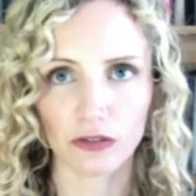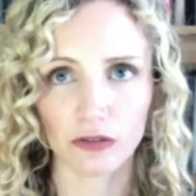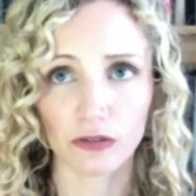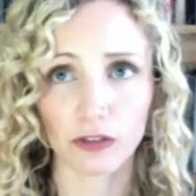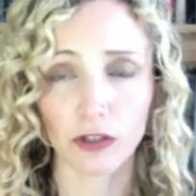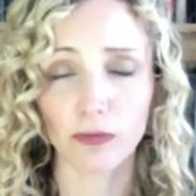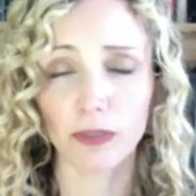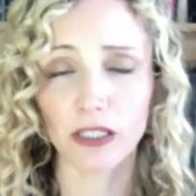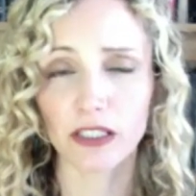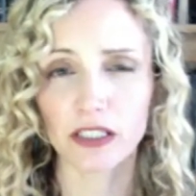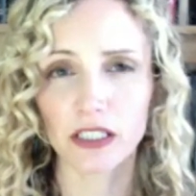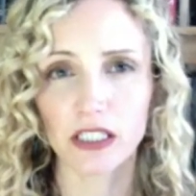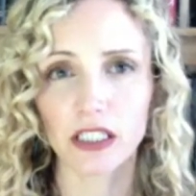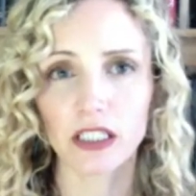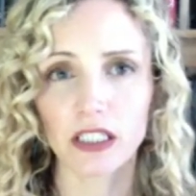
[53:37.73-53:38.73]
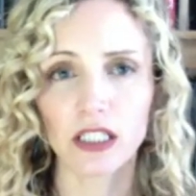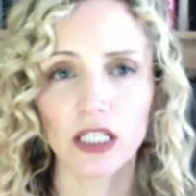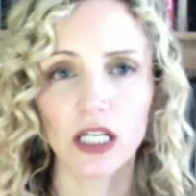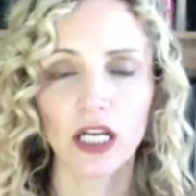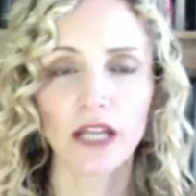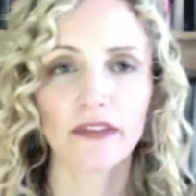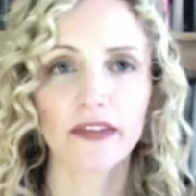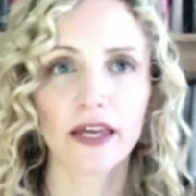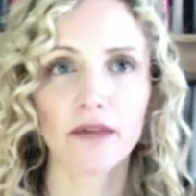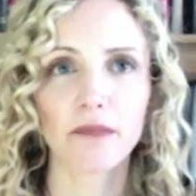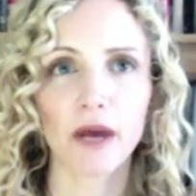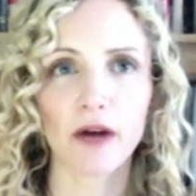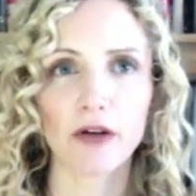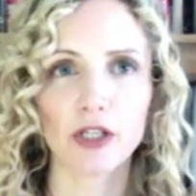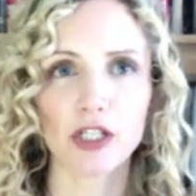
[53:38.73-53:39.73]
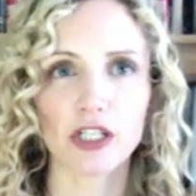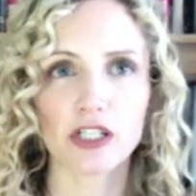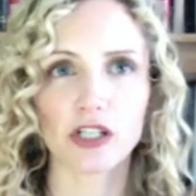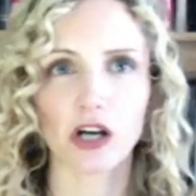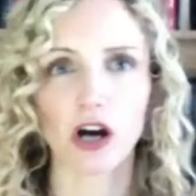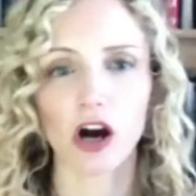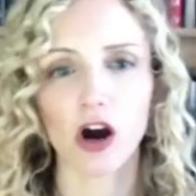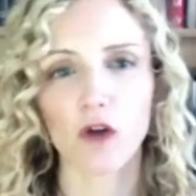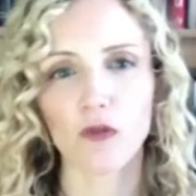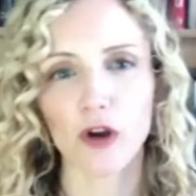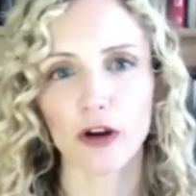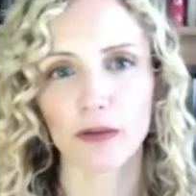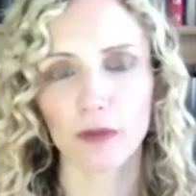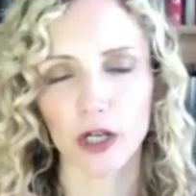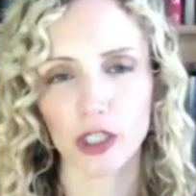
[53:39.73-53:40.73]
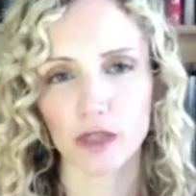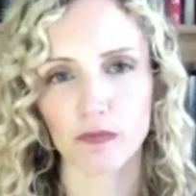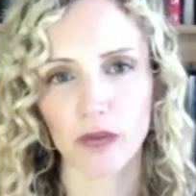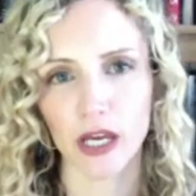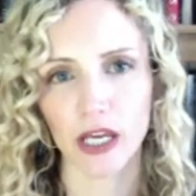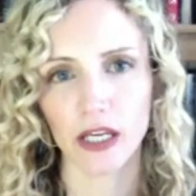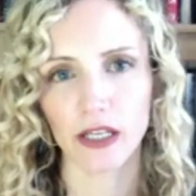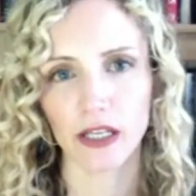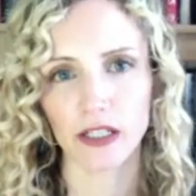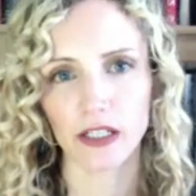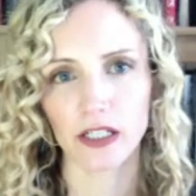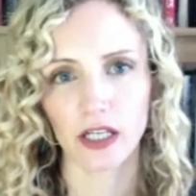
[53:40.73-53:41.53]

nobility, then marriages are very much made